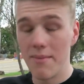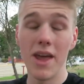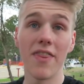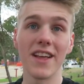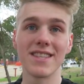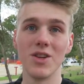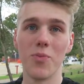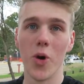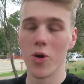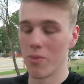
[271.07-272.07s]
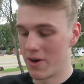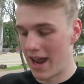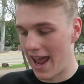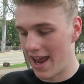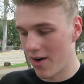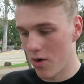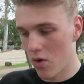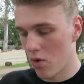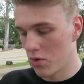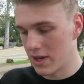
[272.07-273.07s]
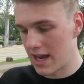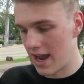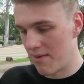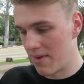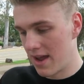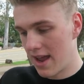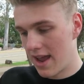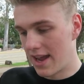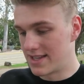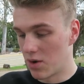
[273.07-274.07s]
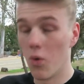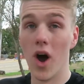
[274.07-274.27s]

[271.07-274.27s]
But yeah, that's a new Pokemon, and holy damn, is it